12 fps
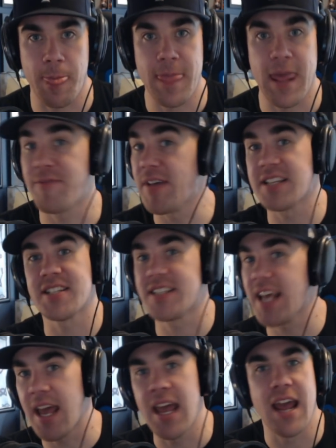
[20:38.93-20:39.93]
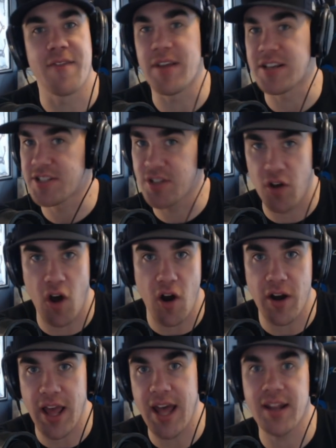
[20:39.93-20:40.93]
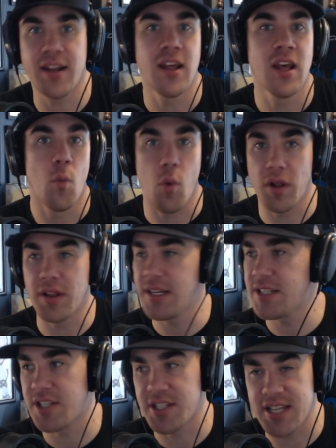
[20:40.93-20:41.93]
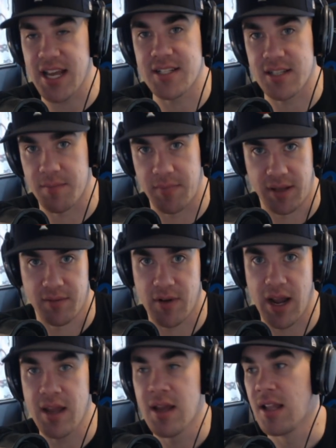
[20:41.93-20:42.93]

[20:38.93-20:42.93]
If they stick, if they still hard headed, well, at least you said something, right?